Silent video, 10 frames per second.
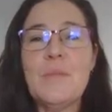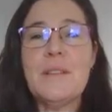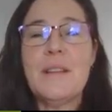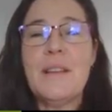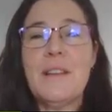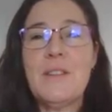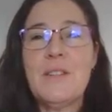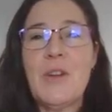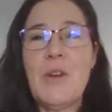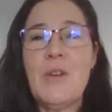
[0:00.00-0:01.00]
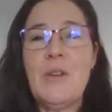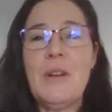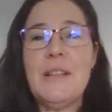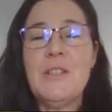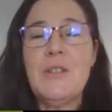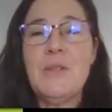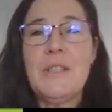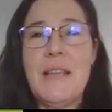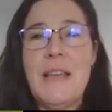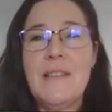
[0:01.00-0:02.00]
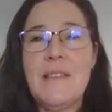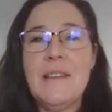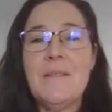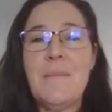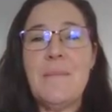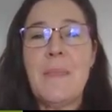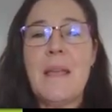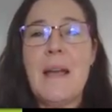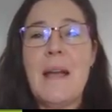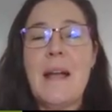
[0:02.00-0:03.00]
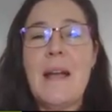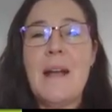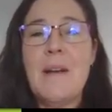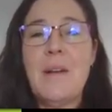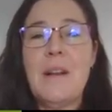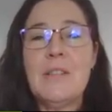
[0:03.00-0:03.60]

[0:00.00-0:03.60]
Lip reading: So let's do it together. Let's do